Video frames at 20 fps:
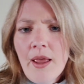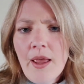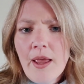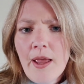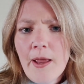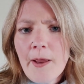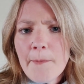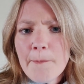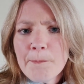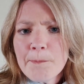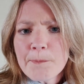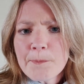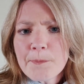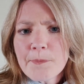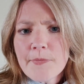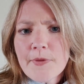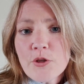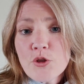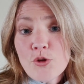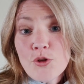Um,
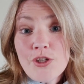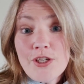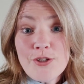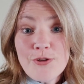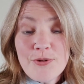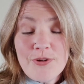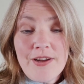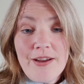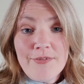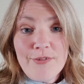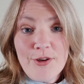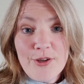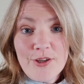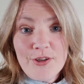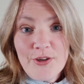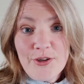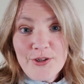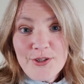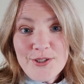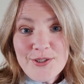so she's going to have a look
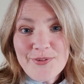in hers